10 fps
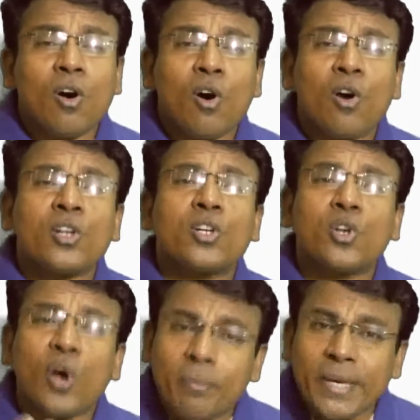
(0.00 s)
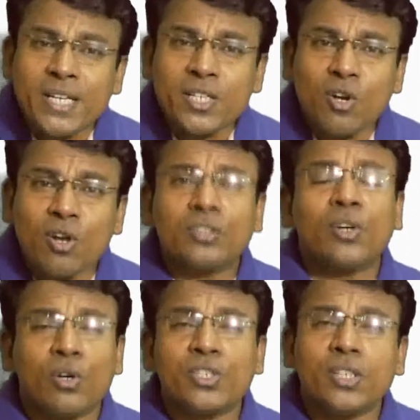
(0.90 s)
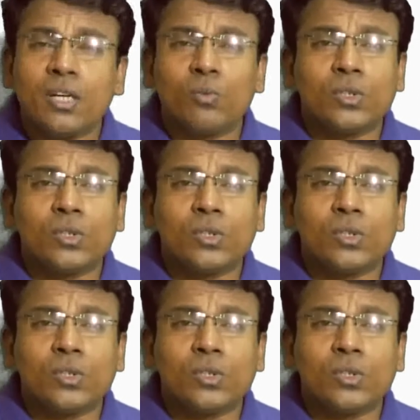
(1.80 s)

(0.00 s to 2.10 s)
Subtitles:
or comment on the original